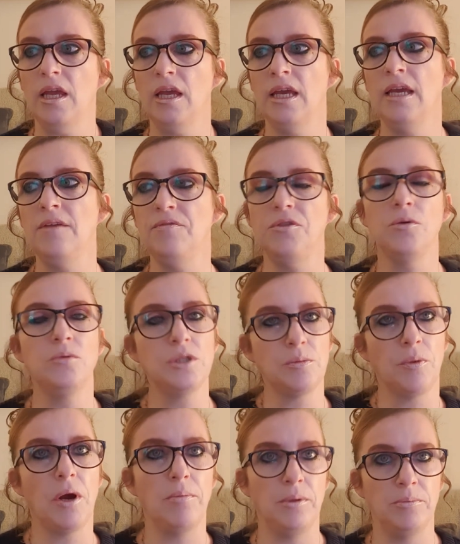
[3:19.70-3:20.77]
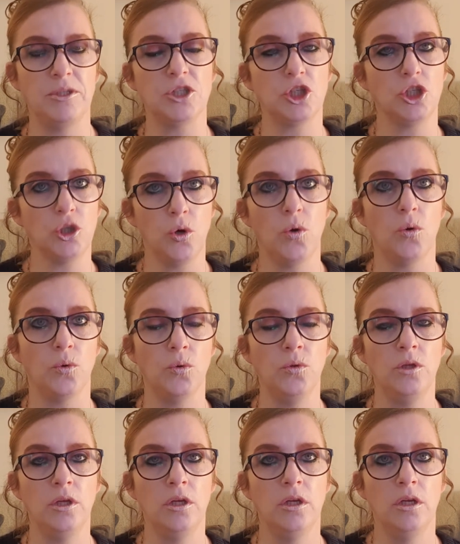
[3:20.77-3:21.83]
if there was a problem at school,
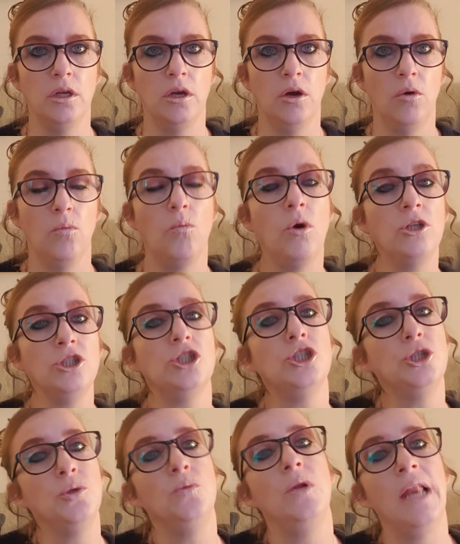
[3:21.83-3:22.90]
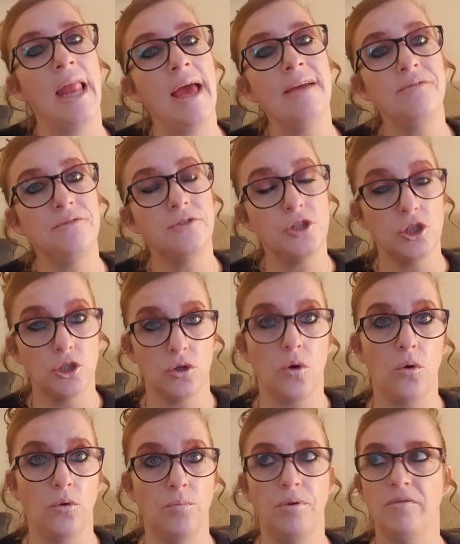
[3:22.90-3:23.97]
once you left
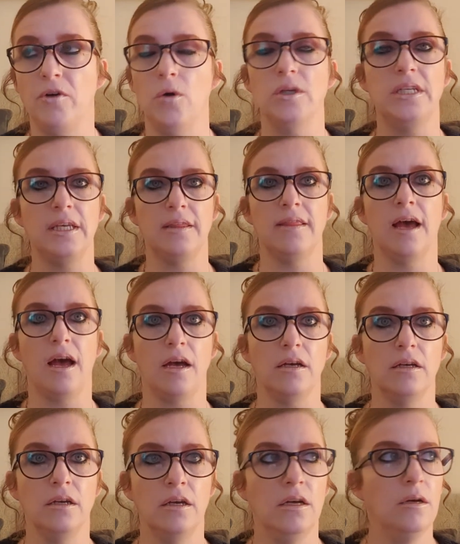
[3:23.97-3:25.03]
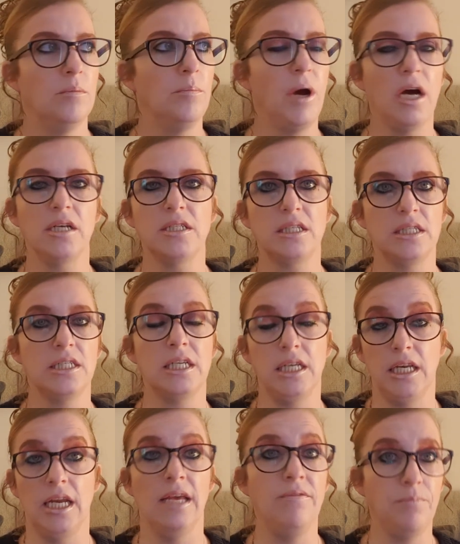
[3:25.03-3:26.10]
school, providing that person
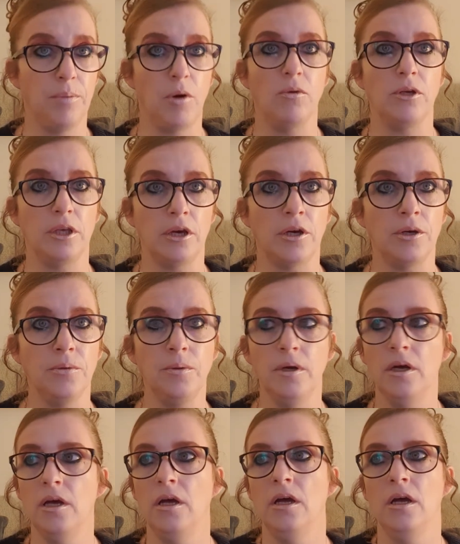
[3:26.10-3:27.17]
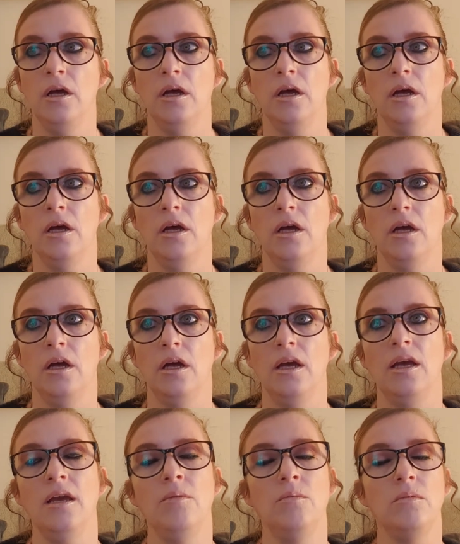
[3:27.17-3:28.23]
didn't live by you,
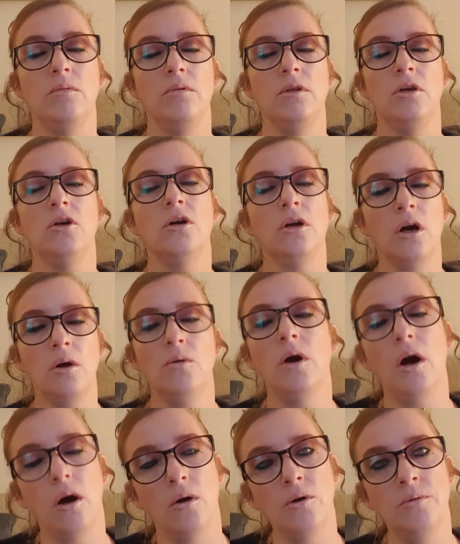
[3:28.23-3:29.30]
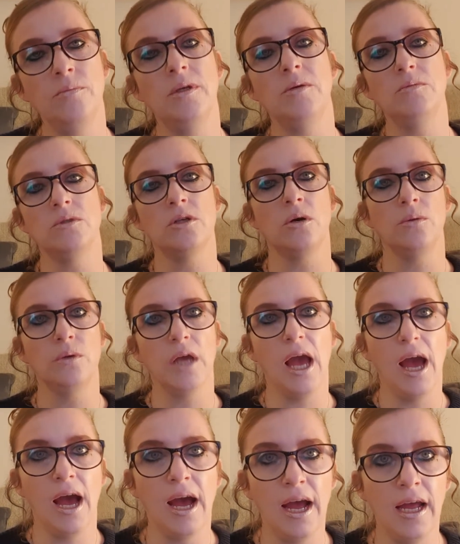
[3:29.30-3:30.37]
it you could go home and it was
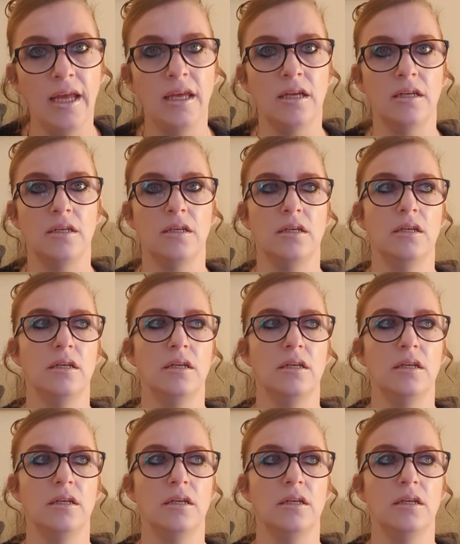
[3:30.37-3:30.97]
okay, and